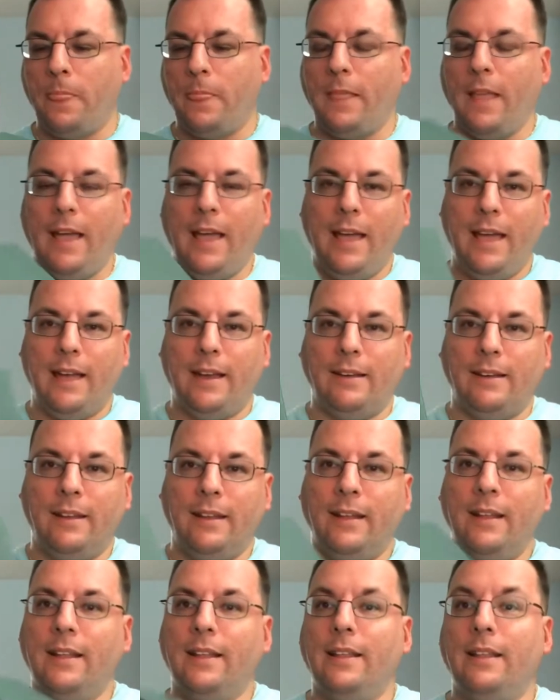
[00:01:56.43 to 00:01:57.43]
And
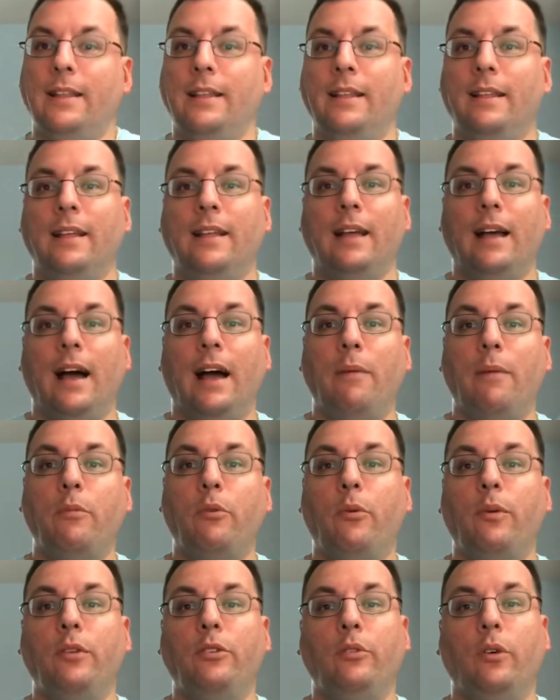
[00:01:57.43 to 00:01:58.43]
I'm
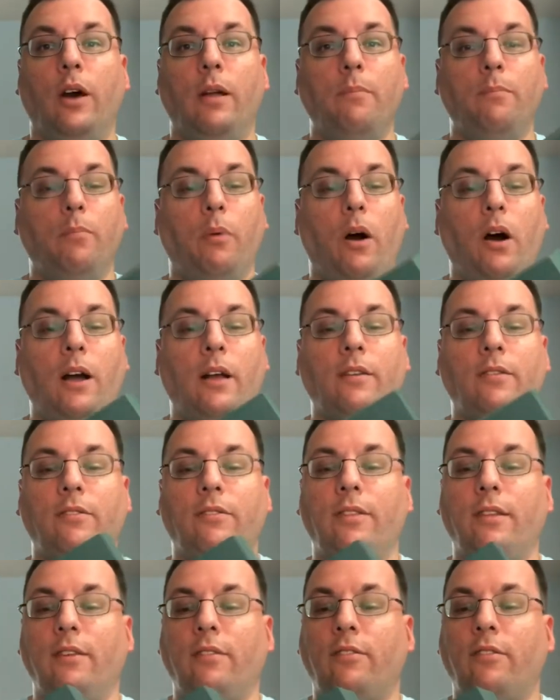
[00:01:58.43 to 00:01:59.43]
going to unbox
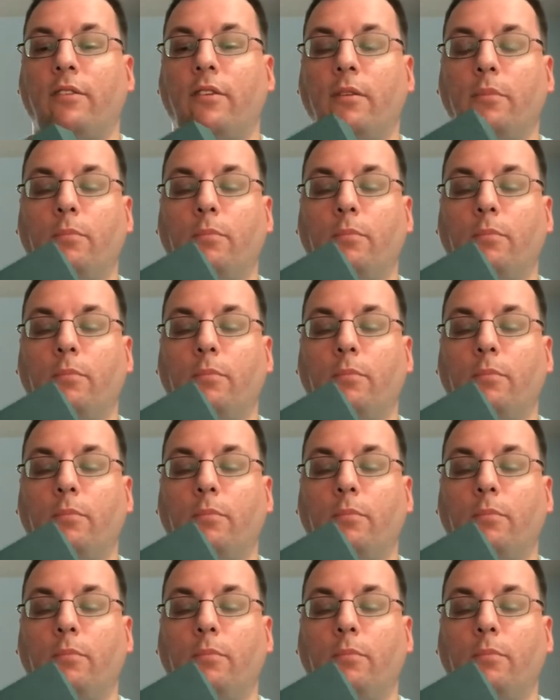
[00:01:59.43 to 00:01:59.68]
this